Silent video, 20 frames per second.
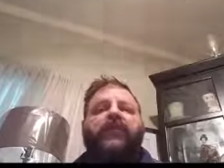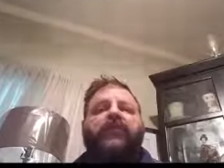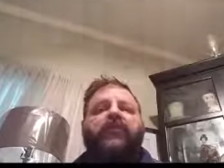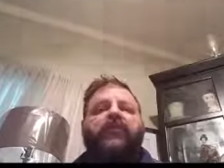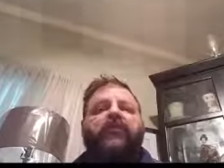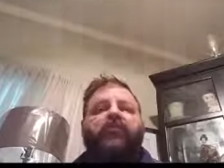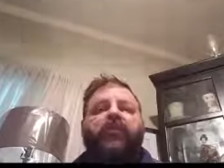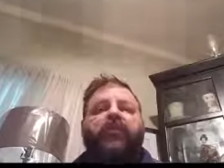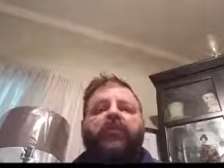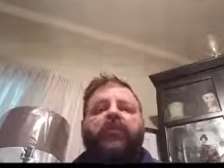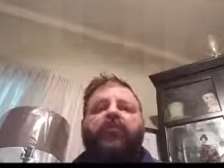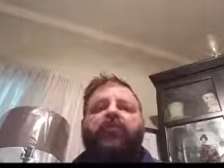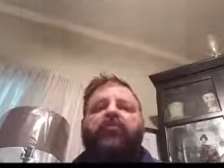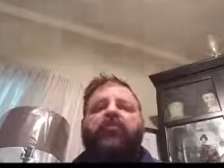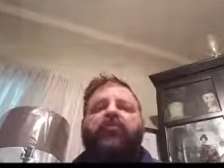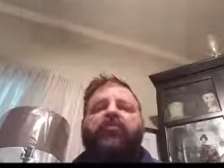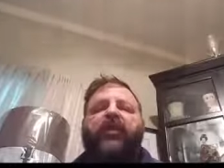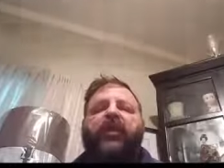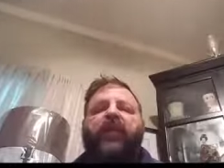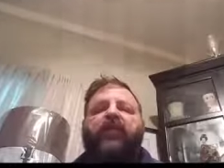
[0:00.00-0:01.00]
This is going to be
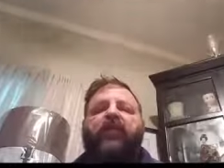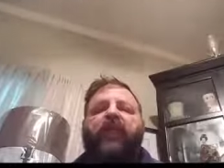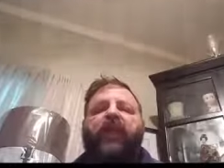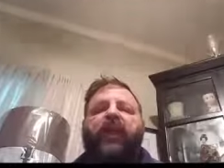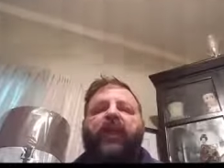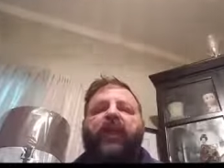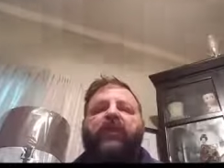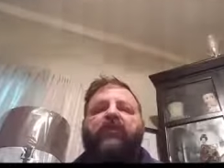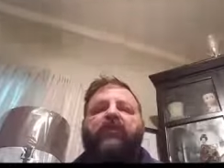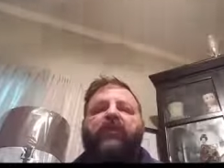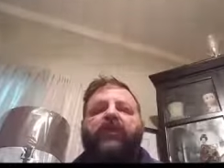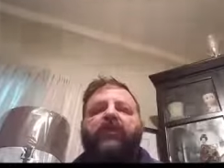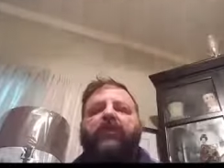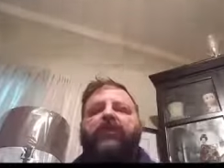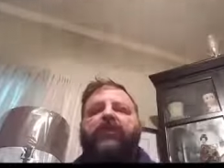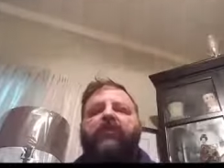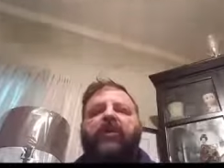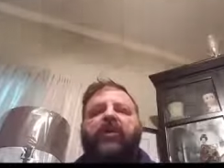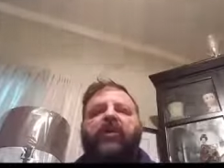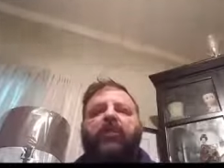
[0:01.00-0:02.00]
huge down the line,
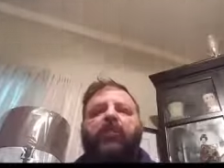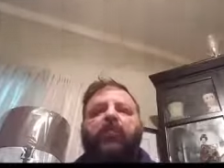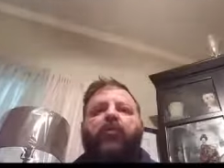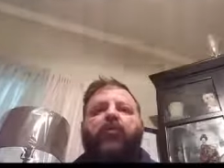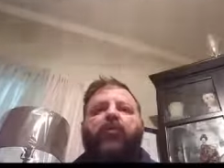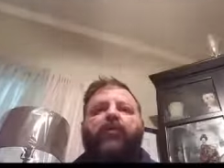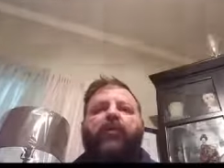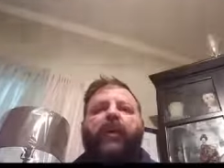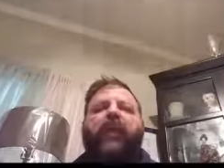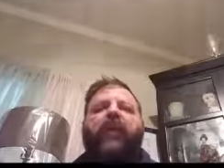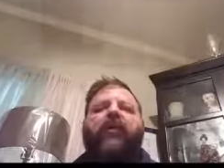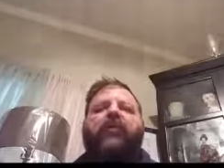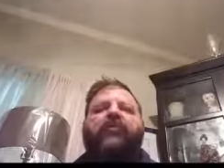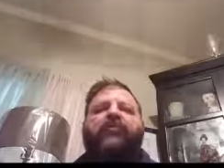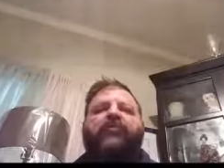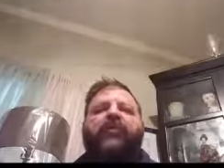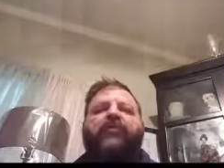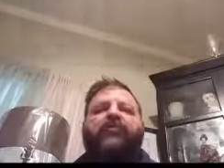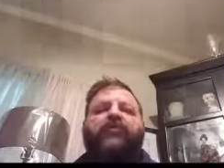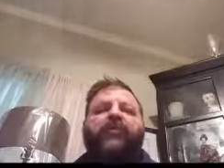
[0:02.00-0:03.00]
because when the payoff
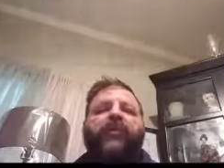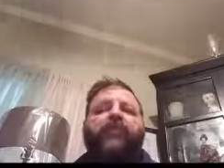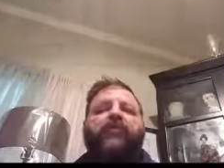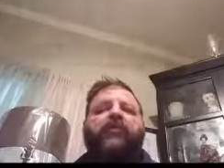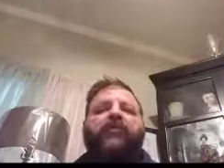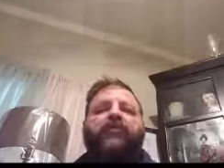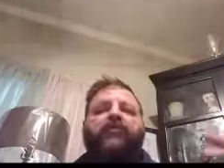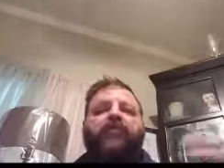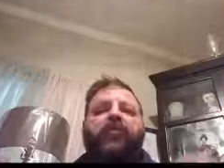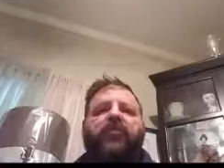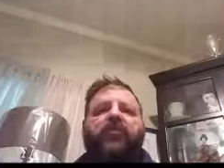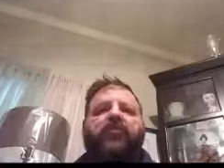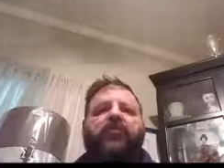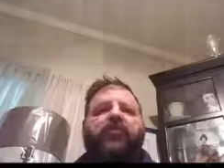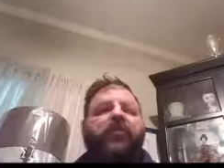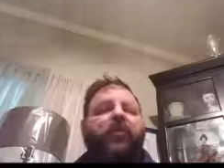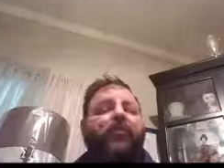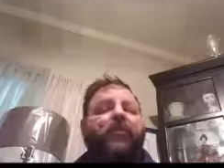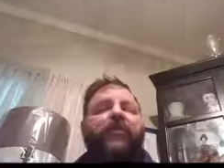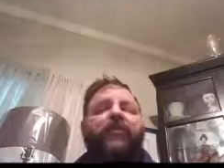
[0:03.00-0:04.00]
starts coming, it's going to
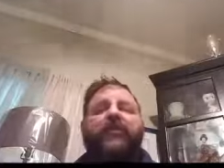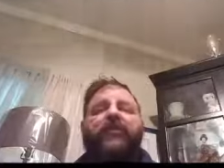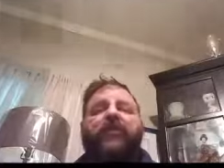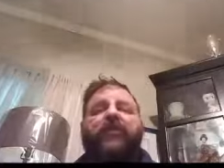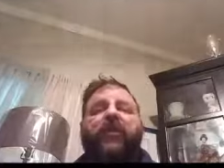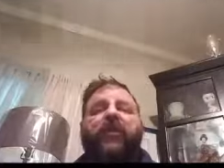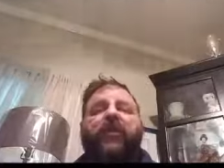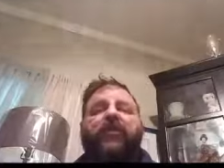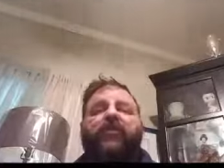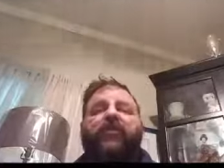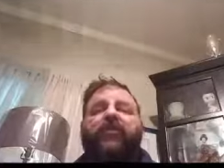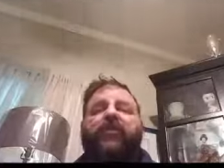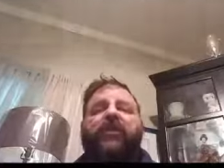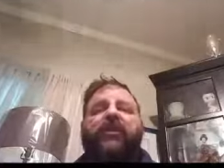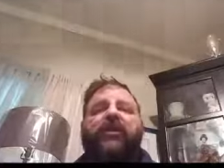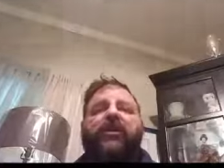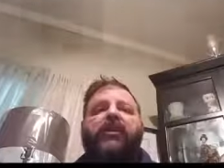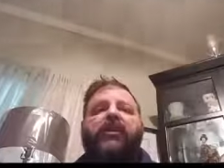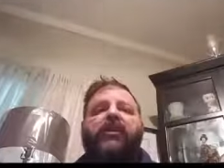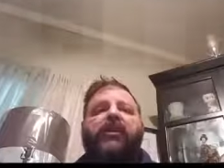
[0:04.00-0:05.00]
come in like a
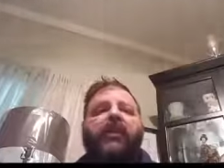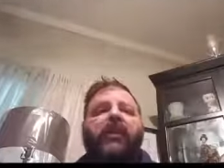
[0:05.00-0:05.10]
flood.